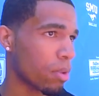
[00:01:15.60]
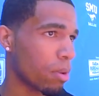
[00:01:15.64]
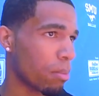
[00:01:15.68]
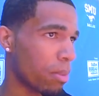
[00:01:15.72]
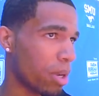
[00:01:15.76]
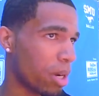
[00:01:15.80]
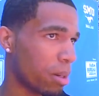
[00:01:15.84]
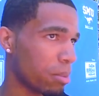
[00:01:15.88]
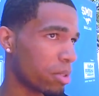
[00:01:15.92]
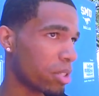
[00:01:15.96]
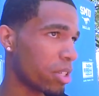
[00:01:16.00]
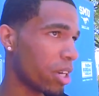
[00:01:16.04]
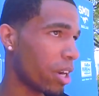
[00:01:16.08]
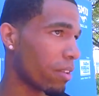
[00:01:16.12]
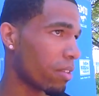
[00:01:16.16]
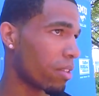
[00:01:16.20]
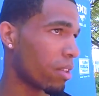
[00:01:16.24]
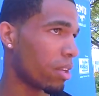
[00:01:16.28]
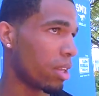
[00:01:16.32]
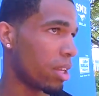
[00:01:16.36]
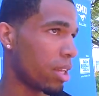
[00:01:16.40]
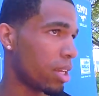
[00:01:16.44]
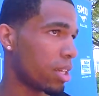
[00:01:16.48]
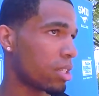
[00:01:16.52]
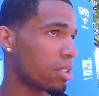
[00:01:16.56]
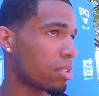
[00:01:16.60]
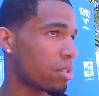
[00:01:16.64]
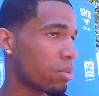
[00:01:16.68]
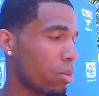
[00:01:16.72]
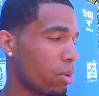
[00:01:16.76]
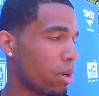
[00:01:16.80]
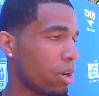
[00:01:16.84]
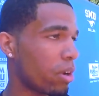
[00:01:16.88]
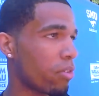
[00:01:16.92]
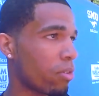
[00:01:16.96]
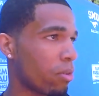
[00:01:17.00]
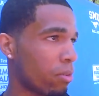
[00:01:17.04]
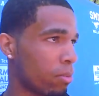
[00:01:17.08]
but I'm sure after this we'll
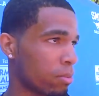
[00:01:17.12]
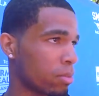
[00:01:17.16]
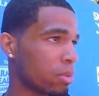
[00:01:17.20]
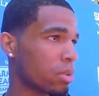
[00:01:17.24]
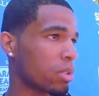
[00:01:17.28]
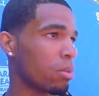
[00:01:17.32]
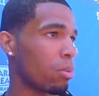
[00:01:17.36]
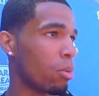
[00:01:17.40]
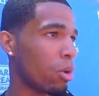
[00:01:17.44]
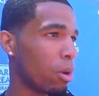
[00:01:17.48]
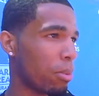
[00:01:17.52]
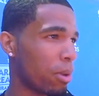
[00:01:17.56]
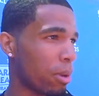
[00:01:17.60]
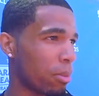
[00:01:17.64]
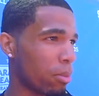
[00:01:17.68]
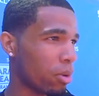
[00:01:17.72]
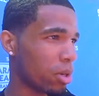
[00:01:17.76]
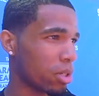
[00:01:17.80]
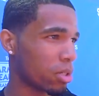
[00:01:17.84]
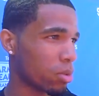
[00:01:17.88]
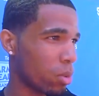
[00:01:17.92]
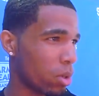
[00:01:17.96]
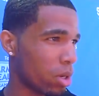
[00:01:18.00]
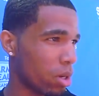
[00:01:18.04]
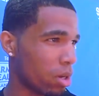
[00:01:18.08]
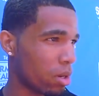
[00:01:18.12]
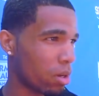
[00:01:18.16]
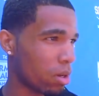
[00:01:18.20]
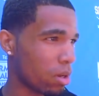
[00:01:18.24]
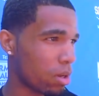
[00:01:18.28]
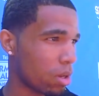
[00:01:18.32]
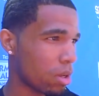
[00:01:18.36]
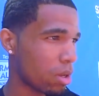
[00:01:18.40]
hear from some more people as well.